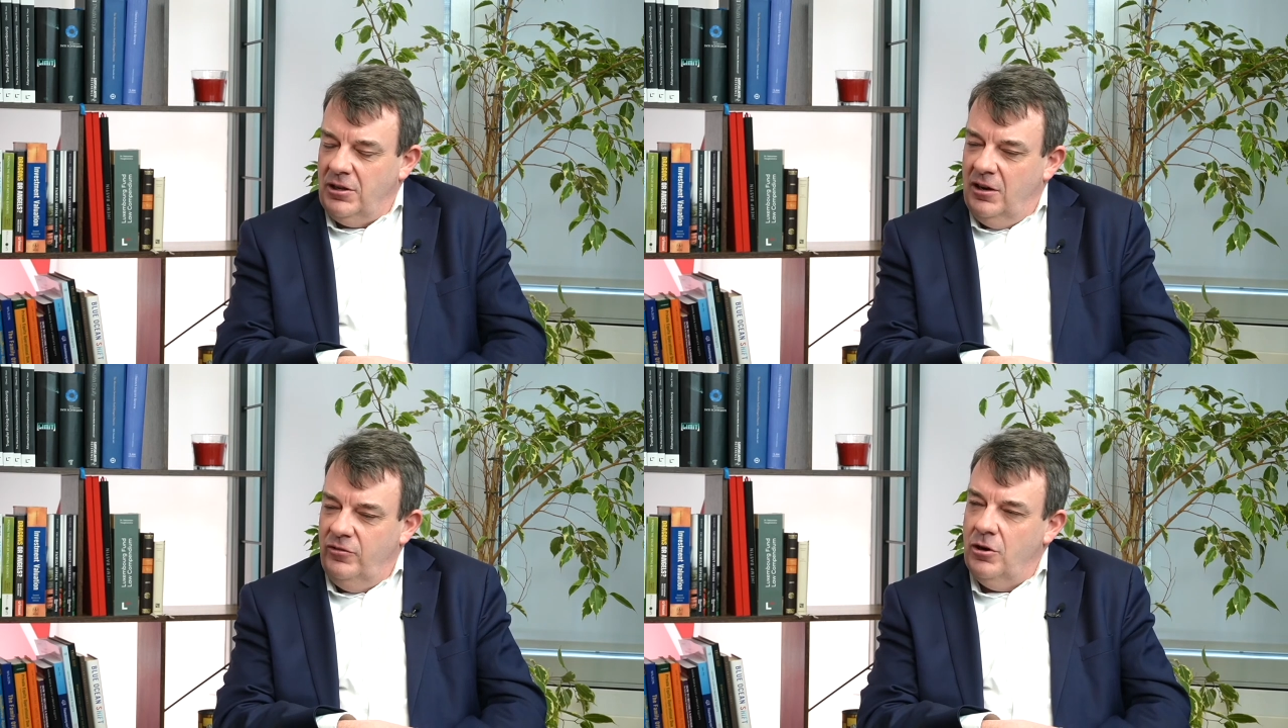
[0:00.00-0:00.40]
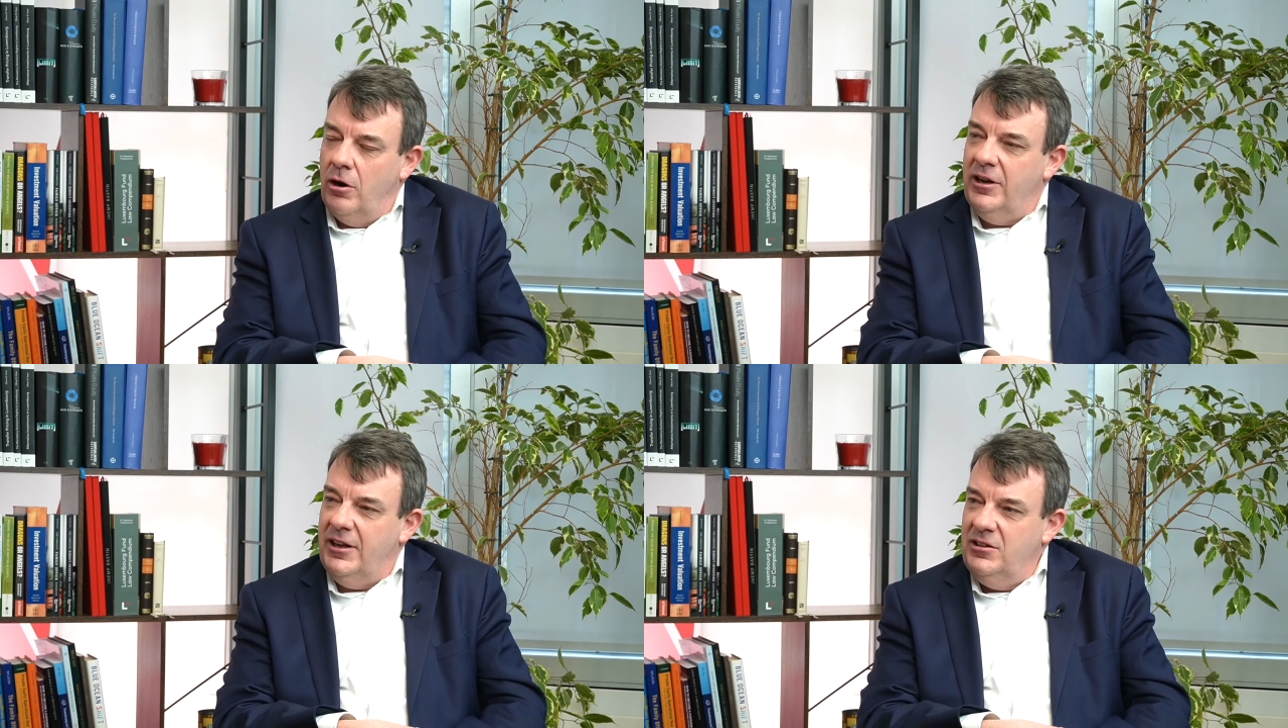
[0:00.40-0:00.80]
and if you
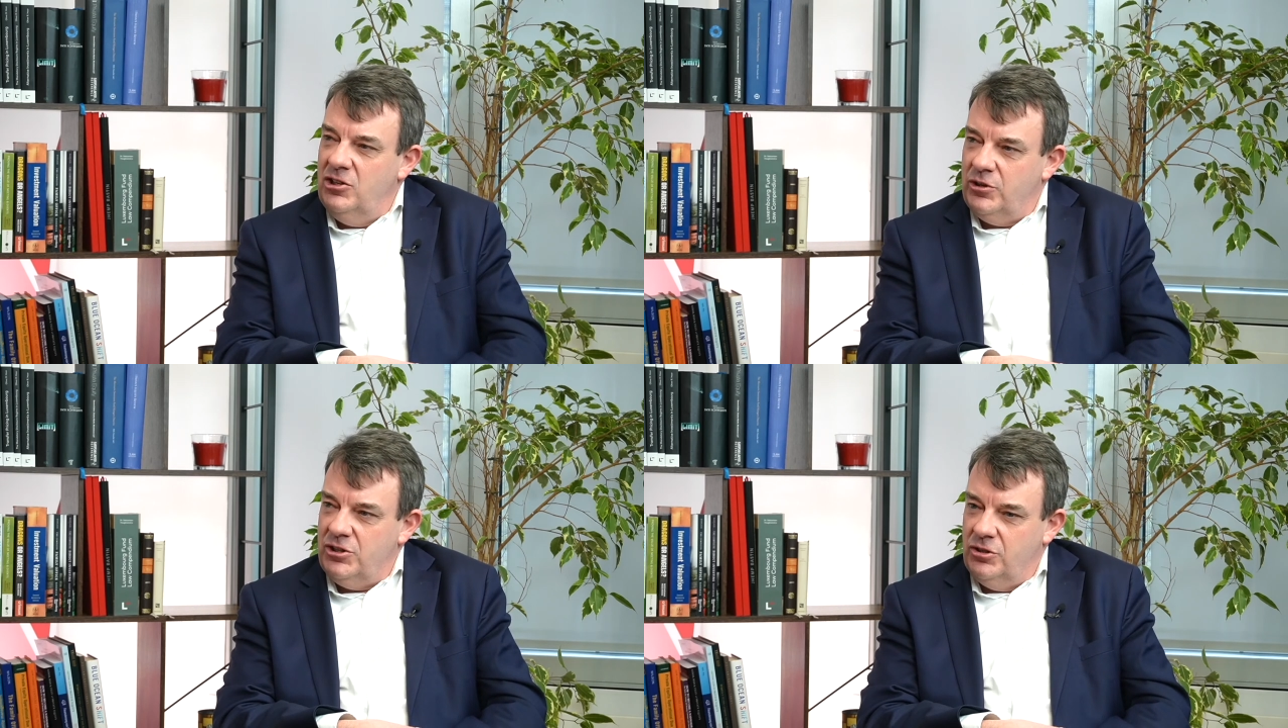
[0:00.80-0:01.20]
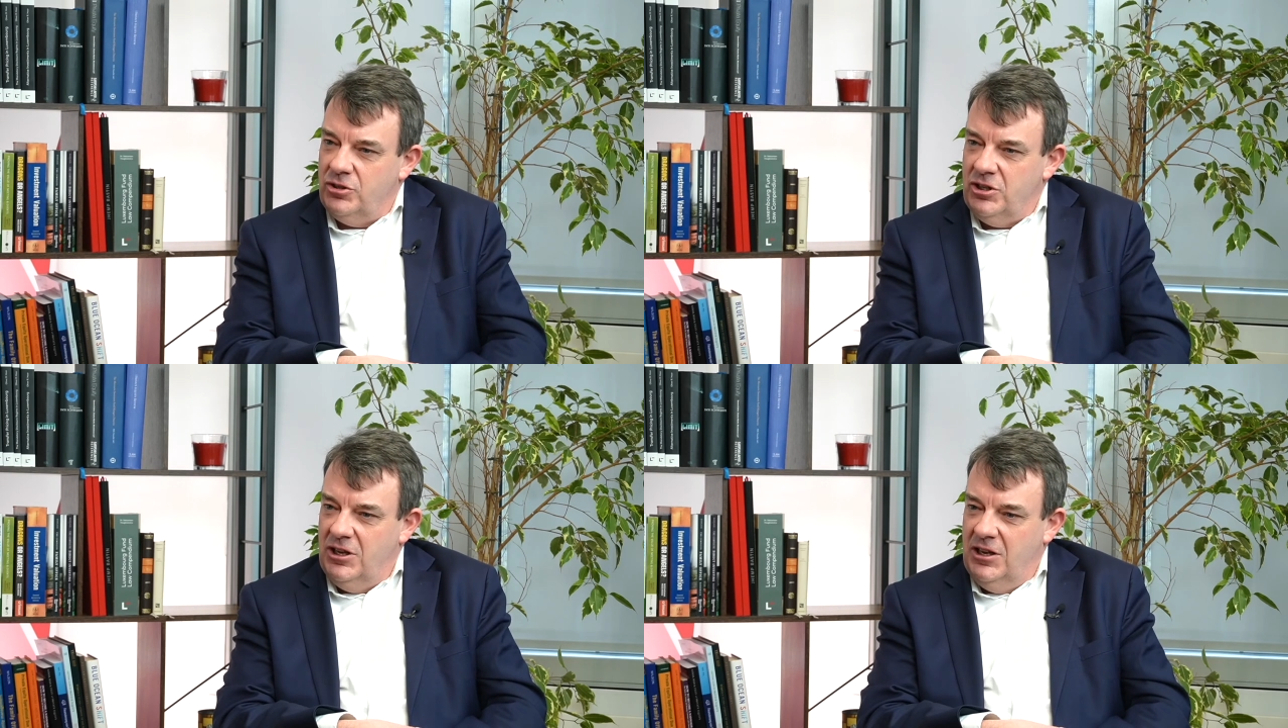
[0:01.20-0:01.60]
are interested
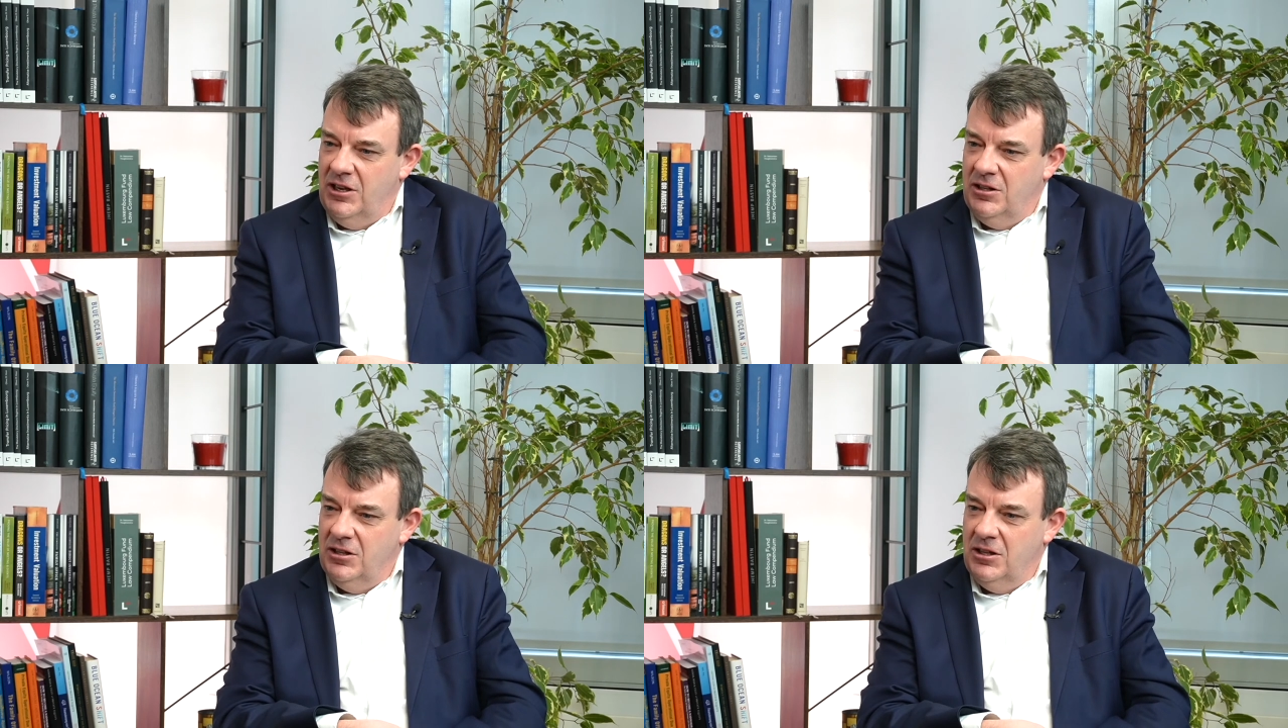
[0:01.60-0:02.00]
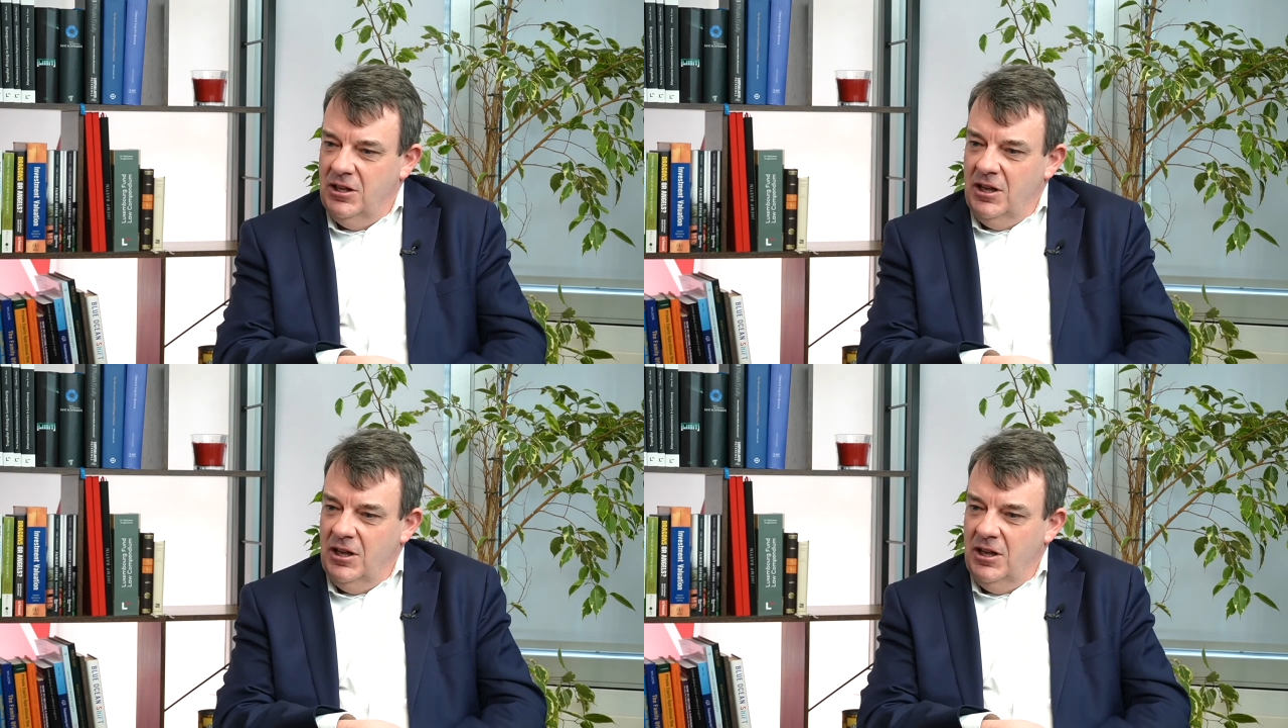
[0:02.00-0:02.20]
in